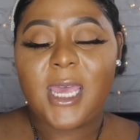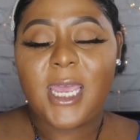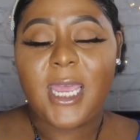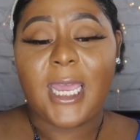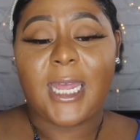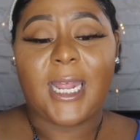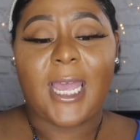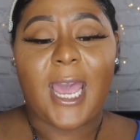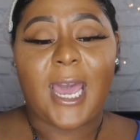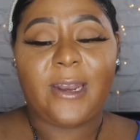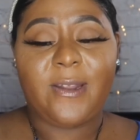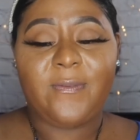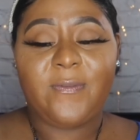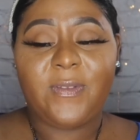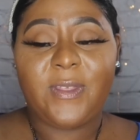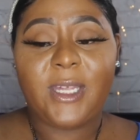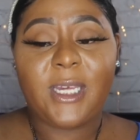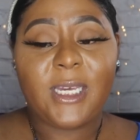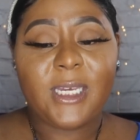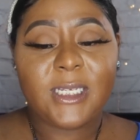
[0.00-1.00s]
And out of
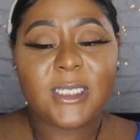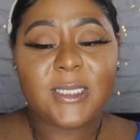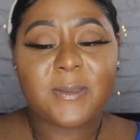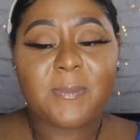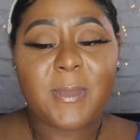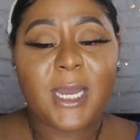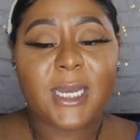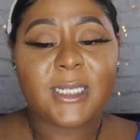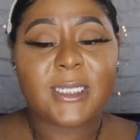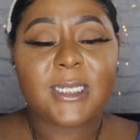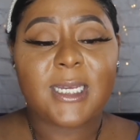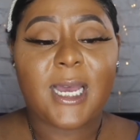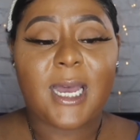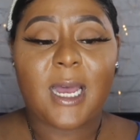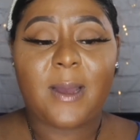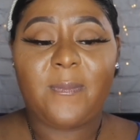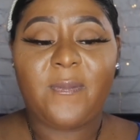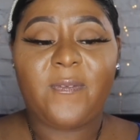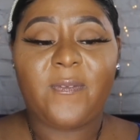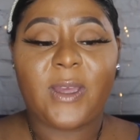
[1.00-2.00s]
these, my
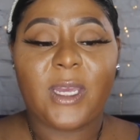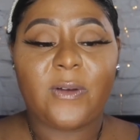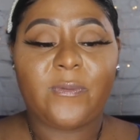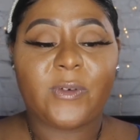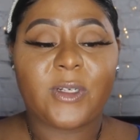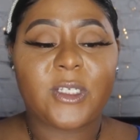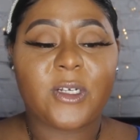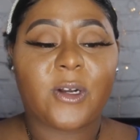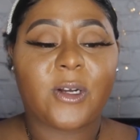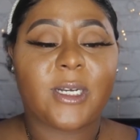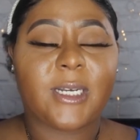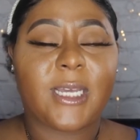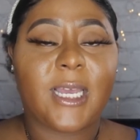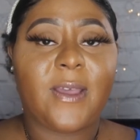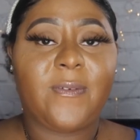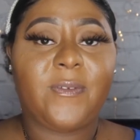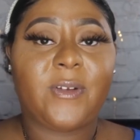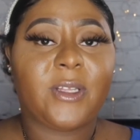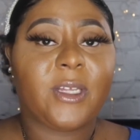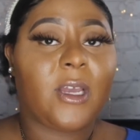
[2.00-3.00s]
top favorites are
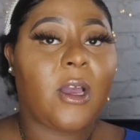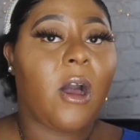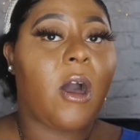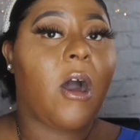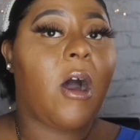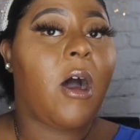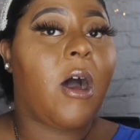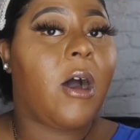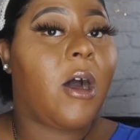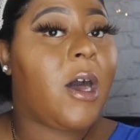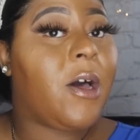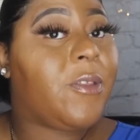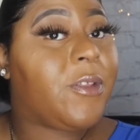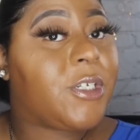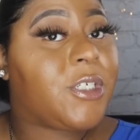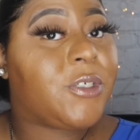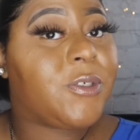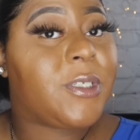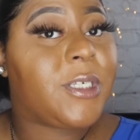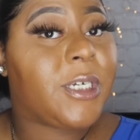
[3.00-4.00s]
definitely all the
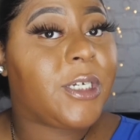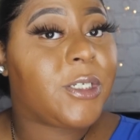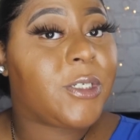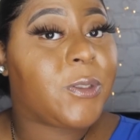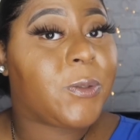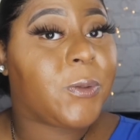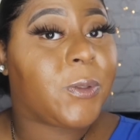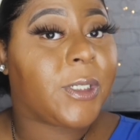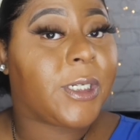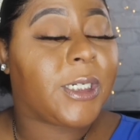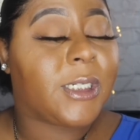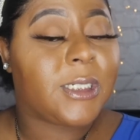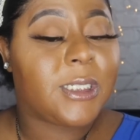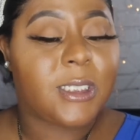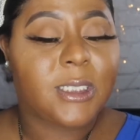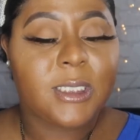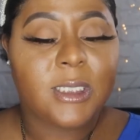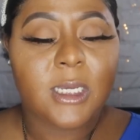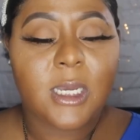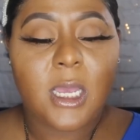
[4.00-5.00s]
Juicy
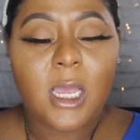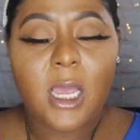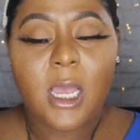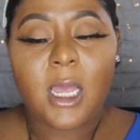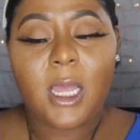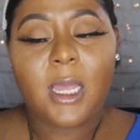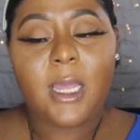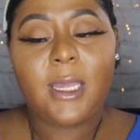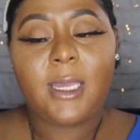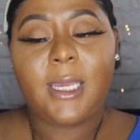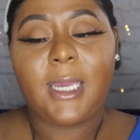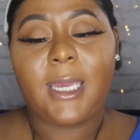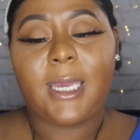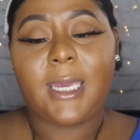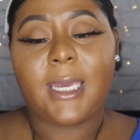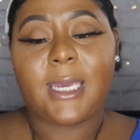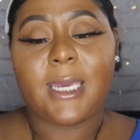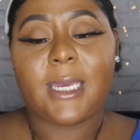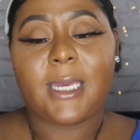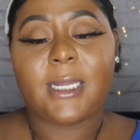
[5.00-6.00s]
Coutures
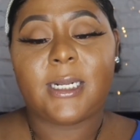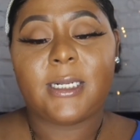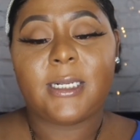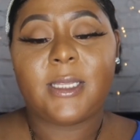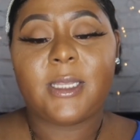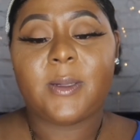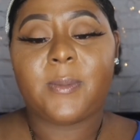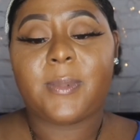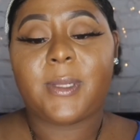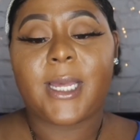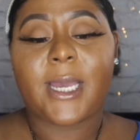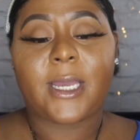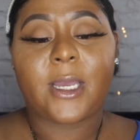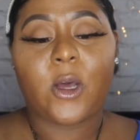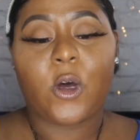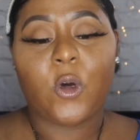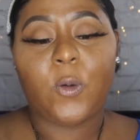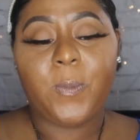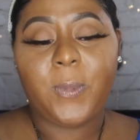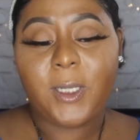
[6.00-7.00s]
and the
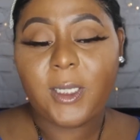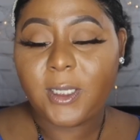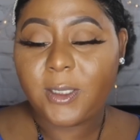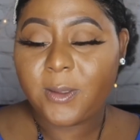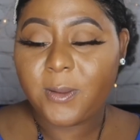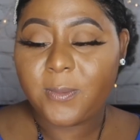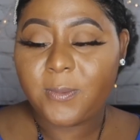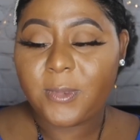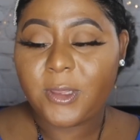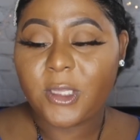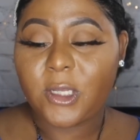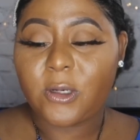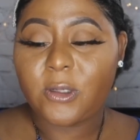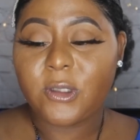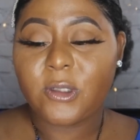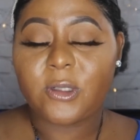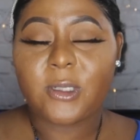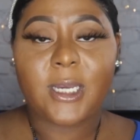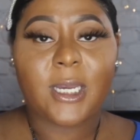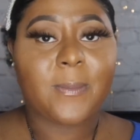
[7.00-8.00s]
Black Opium.
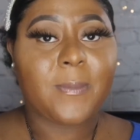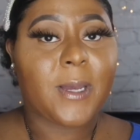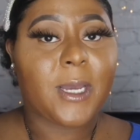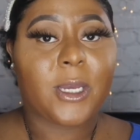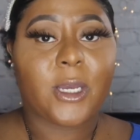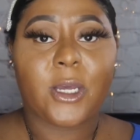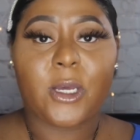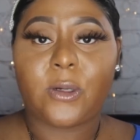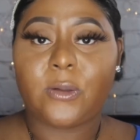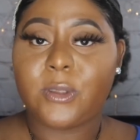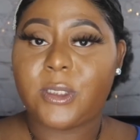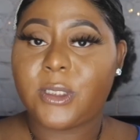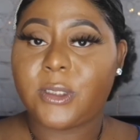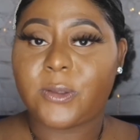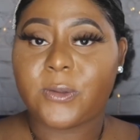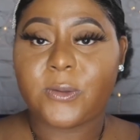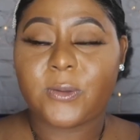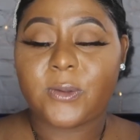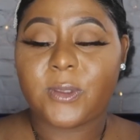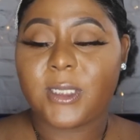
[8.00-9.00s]
Those are like my
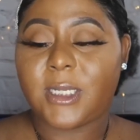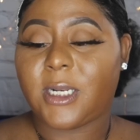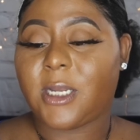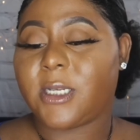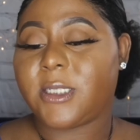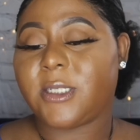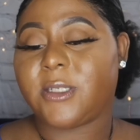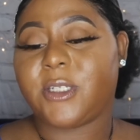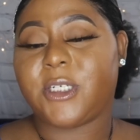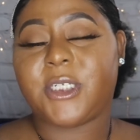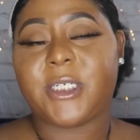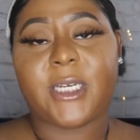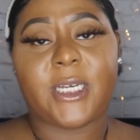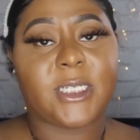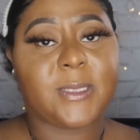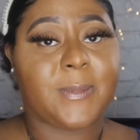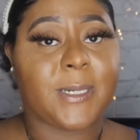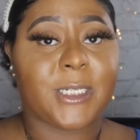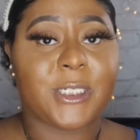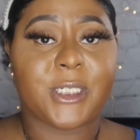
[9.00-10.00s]
go-tos and also the
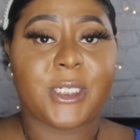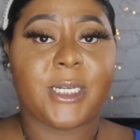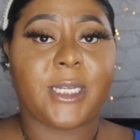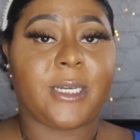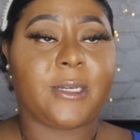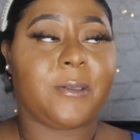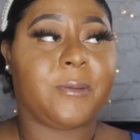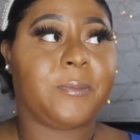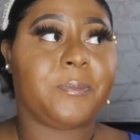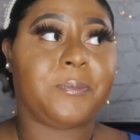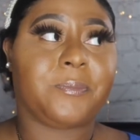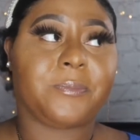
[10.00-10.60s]
Chance by Chanel.